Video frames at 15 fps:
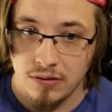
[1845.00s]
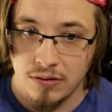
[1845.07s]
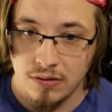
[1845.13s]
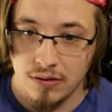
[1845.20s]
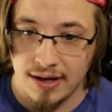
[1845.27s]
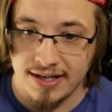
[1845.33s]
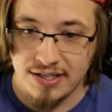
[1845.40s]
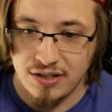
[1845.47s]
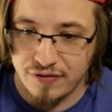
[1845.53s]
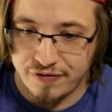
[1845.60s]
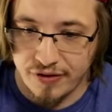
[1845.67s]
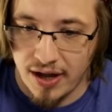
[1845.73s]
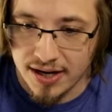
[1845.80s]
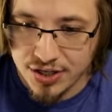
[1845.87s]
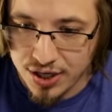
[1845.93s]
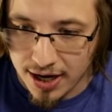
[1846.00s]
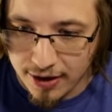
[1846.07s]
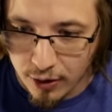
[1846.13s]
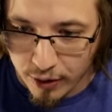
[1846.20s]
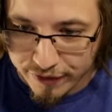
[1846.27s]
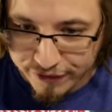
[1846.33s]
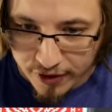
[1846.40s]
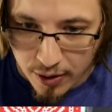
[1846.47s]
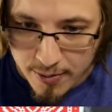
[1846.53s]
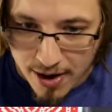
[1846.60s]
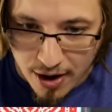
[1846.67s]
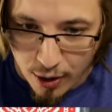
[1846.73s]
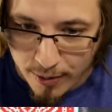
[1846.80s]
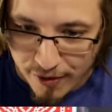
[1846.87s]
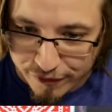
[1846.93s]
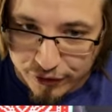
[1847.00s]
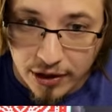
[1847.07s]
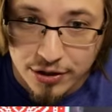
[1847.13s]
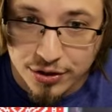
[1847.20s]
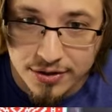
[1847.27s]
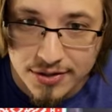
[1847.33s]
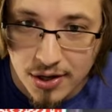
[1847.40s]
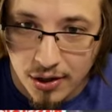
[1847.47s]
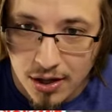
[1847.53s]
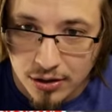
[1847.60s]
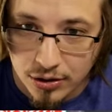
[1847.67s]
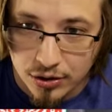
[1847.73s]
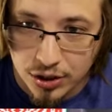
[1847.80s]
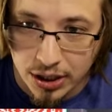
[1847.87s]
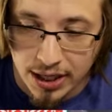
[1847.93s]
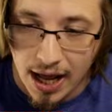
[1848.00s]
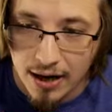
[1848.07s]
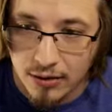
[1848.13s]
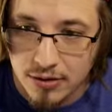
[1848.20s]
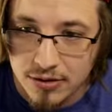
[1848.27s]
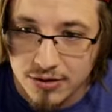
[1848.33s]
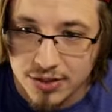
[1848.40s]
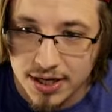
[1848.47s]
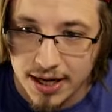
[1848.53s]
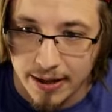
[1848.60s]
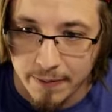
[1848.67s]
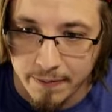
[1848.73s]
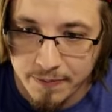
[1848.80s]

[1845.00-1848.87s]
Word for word: This is a flush. I don't know. Are, are my, are my flushes no longer good? I don't understand.